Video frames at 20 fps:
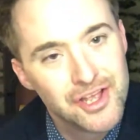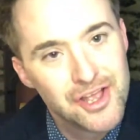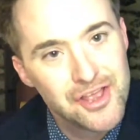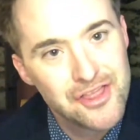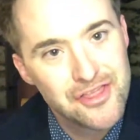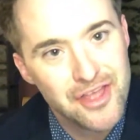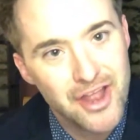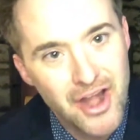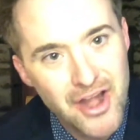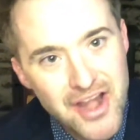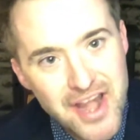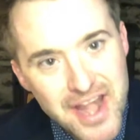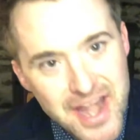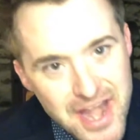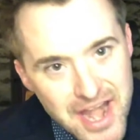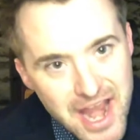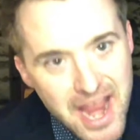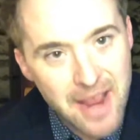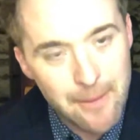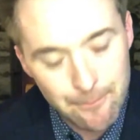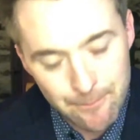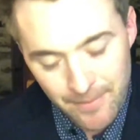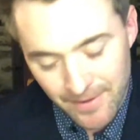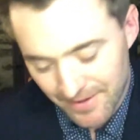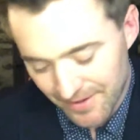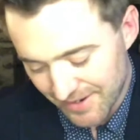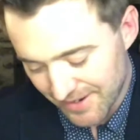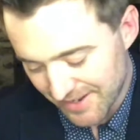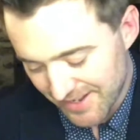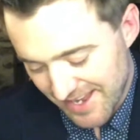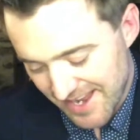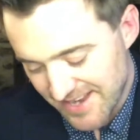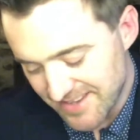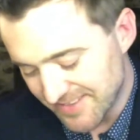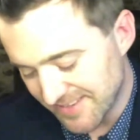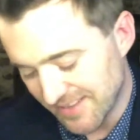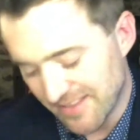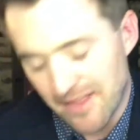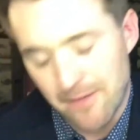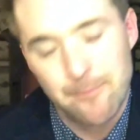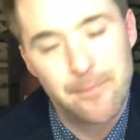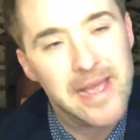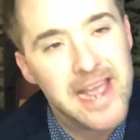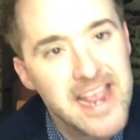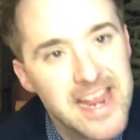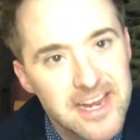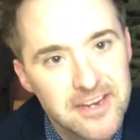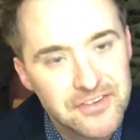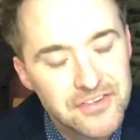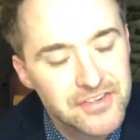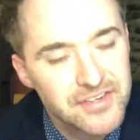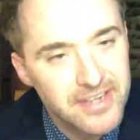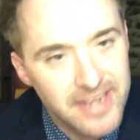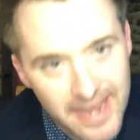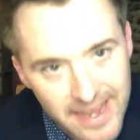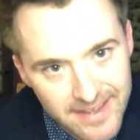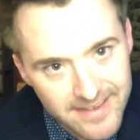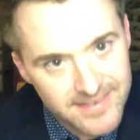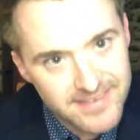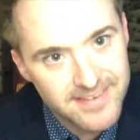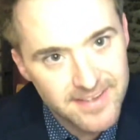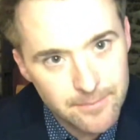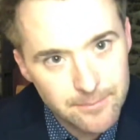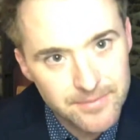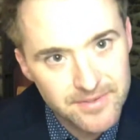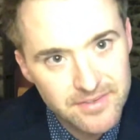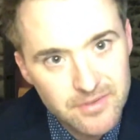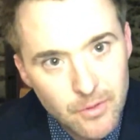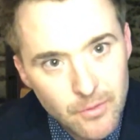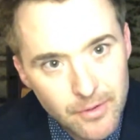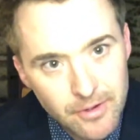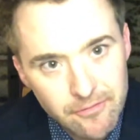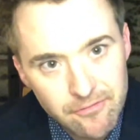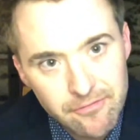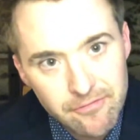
the nib into the page to get some sort of